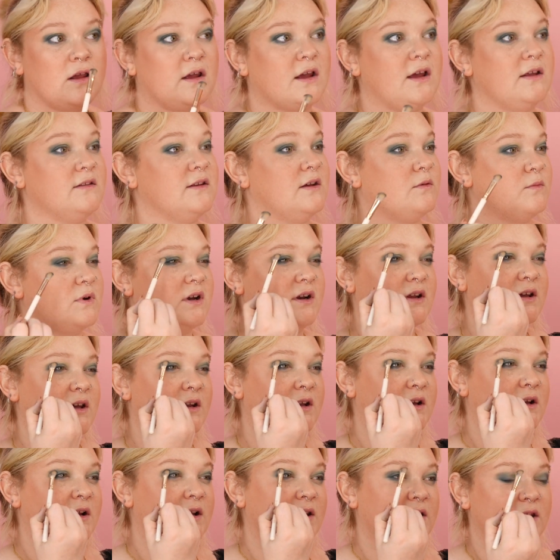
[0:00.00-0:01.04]
And then we're gonna get
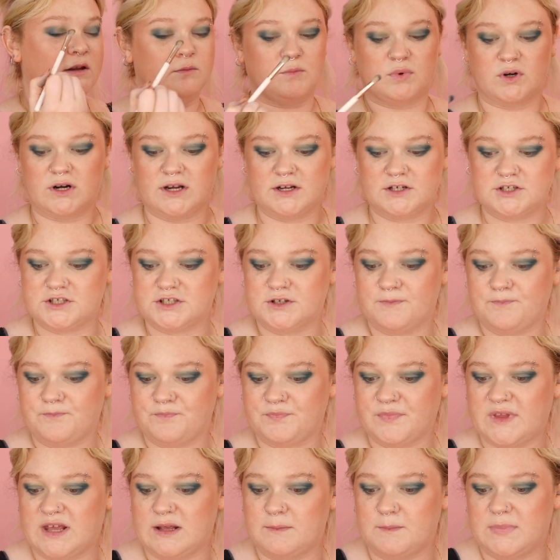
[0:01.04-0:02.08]
a clean brush
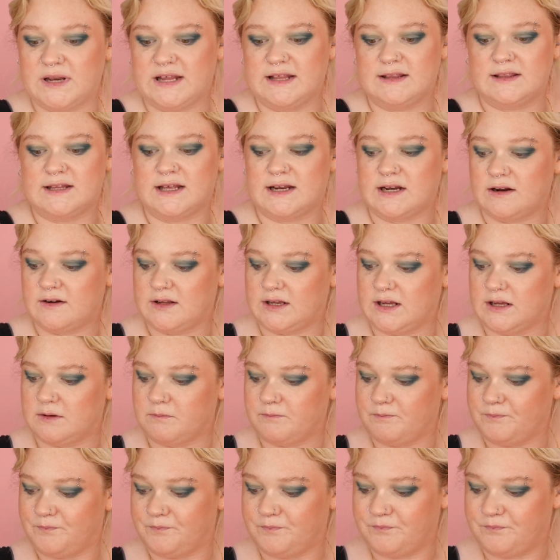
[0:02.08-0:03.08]
and blend it out again.